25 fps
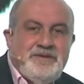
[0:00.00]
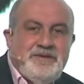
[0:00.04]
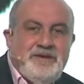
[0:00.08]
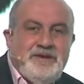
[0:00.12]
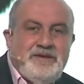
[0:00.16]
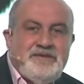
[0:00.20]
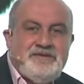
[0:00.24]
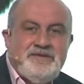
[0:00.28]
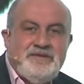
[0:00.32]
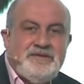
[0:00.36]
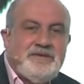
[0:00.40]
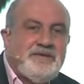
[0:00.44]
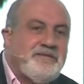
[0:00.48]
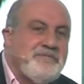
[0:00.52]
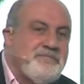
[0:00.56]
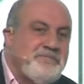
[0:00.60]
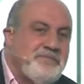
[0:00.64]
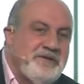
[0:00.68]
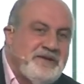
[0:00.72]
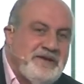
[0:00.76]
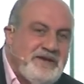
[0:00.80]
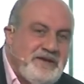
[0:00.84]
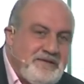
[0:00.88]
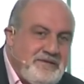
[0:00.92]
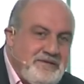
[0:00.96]
it's a
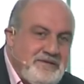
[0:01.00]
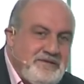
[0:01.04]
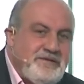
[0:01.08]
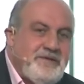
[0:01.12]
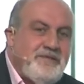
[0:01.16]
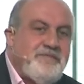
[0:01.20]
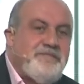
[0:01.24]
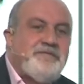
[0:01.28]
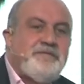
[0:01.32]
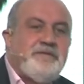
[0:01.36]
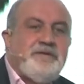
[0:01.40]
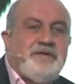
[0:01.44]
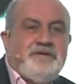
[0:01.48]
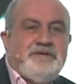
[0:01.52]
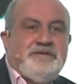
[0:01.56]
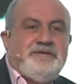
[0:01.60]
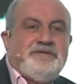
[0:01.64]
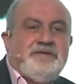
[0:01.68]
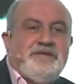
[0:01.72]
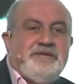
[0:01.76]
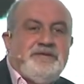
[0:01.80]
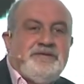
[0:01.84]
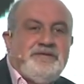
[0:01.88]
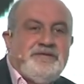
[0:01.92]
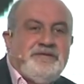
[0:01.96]
complete different